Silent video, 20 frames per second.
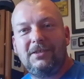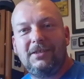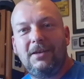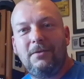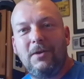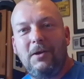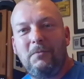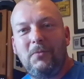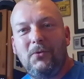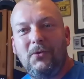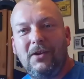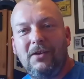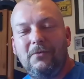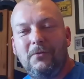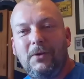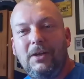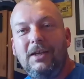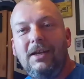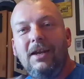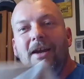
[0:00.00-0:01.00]
team I bought the other
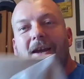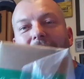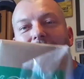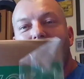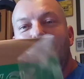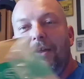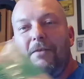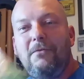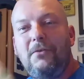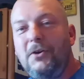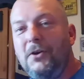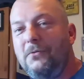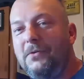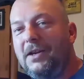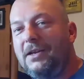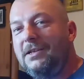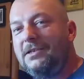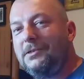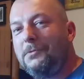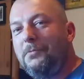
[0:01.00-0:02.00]
week, never owned
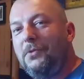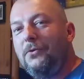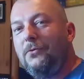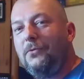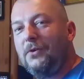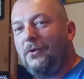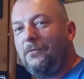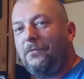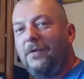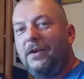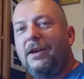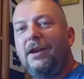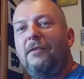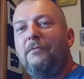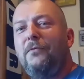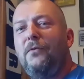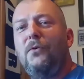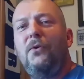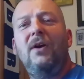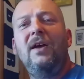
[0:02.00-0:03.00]
any Subbuteo thing. I
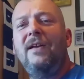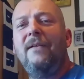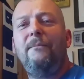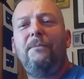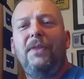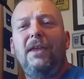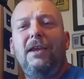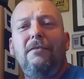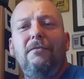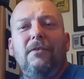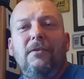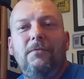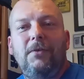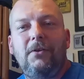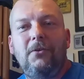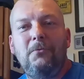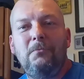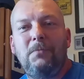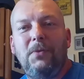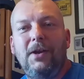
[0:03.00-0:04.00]
thought, even if I
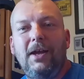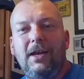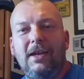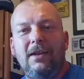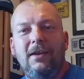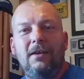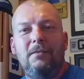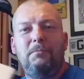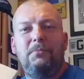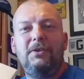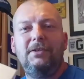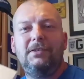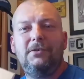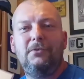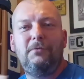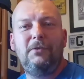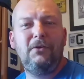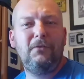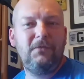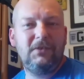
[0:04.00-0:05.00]
don't play,
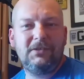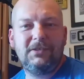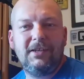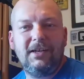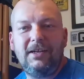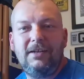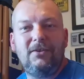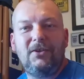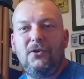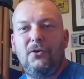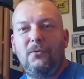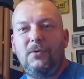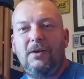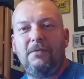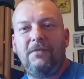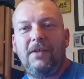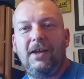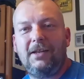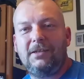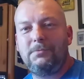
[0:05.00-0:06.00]
Bristol Rovers side, got to
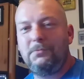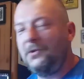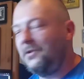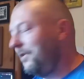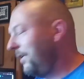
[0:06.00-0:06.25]
have that to put